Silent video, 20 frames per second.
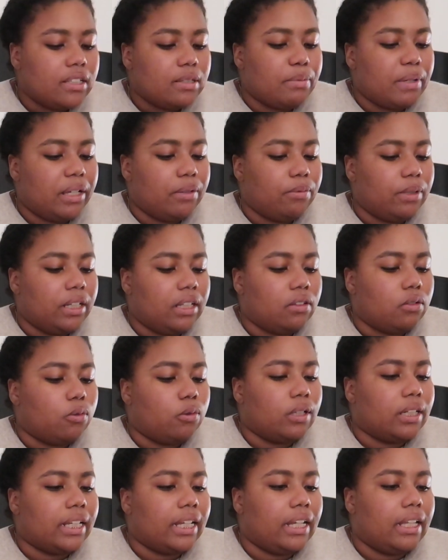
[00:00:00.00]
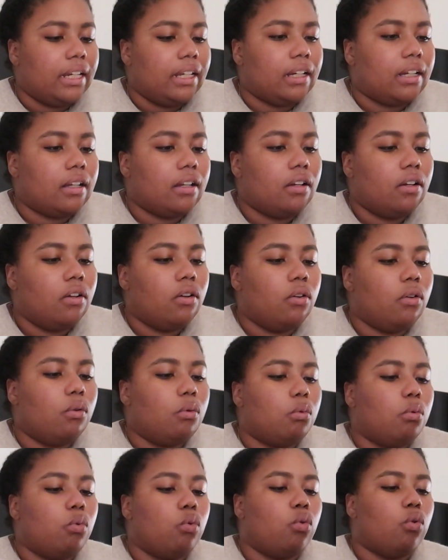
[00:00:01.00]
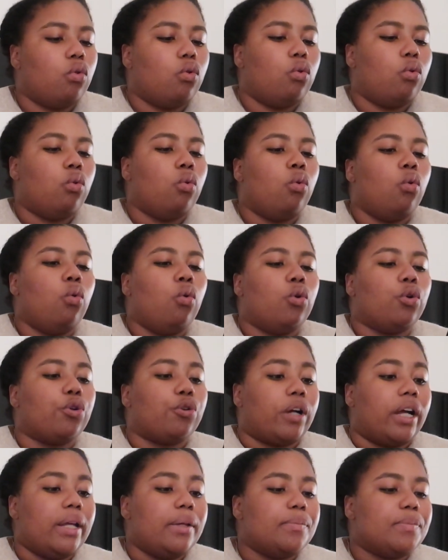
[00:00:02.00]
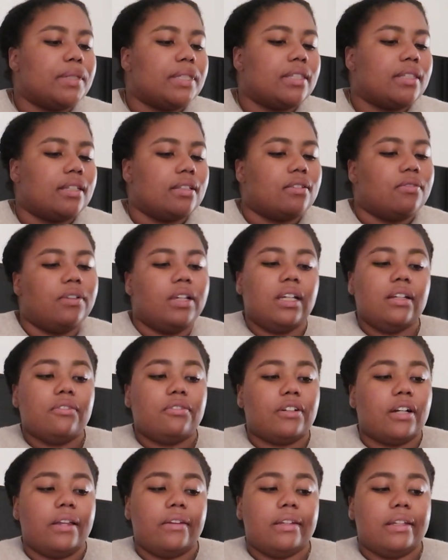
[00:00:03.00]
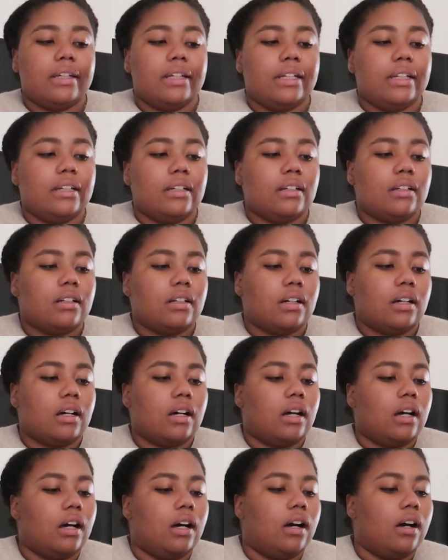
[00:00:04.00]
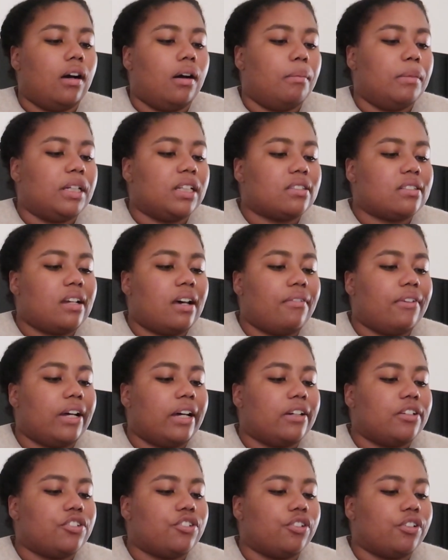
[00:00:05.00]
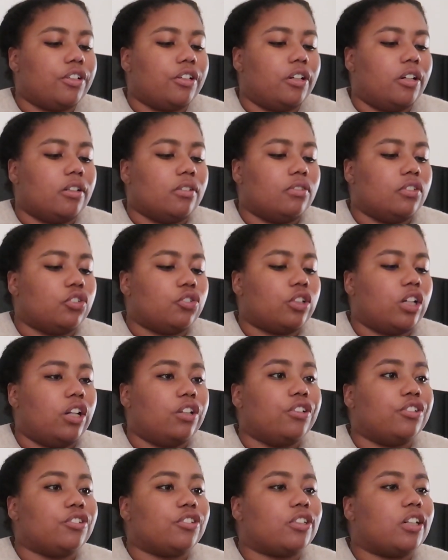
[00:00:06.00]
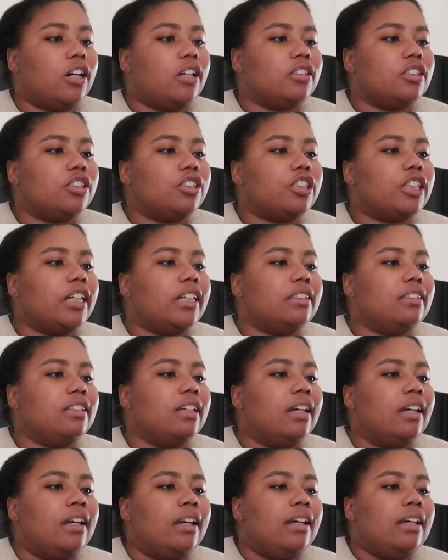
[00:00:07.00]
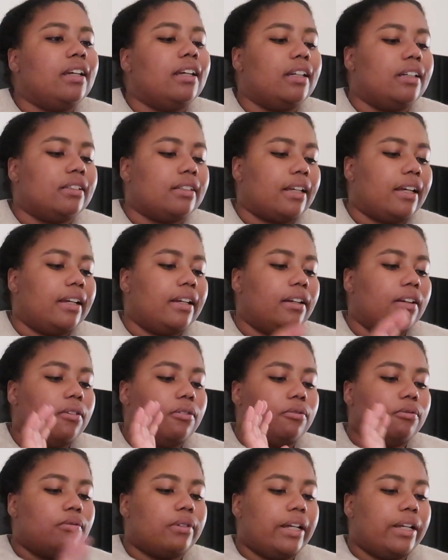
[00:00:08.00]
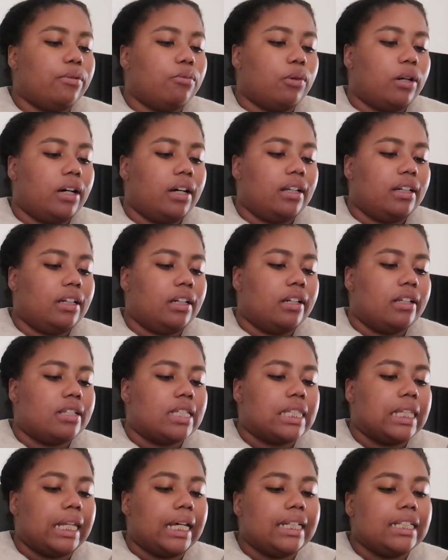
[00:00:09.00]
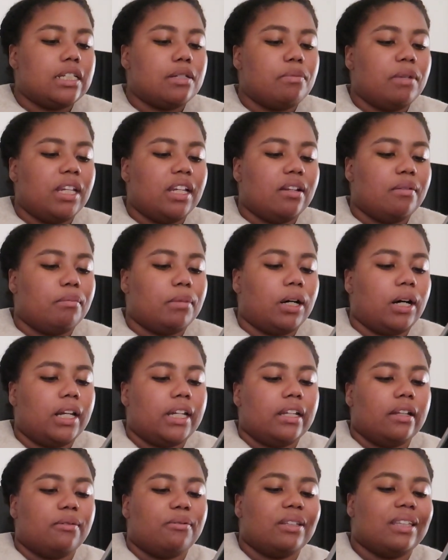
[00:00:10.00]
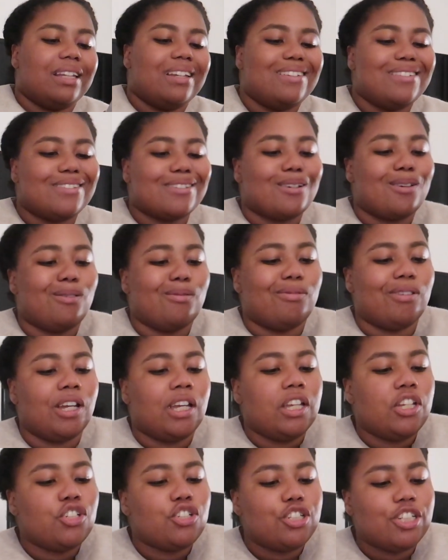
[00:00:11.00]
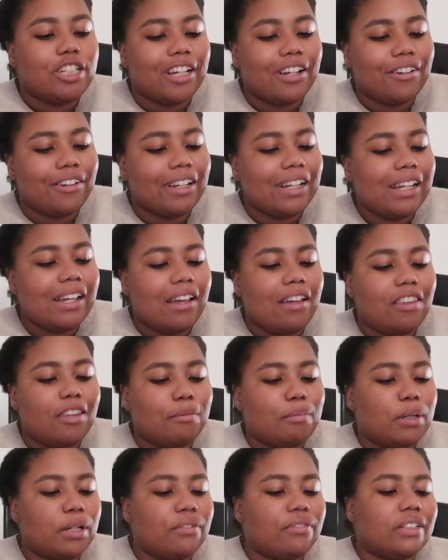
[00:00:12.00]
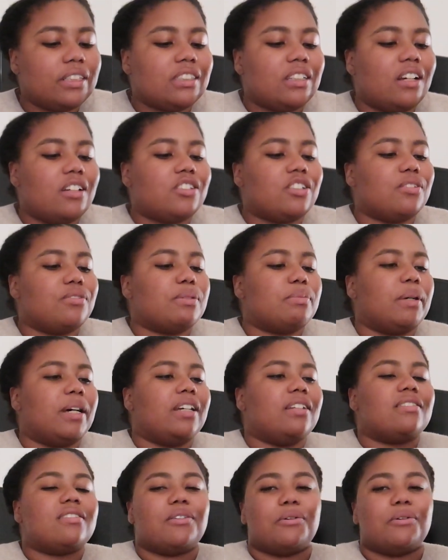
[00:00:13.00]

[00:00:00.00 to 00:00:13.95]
It's made with organic grapes. It's vegan friendly. Um, it doesn't have added sugar, artificial colors, or concentrates. It is a red wine and is light to medium body with hints of cherry and the perfect touch of spice.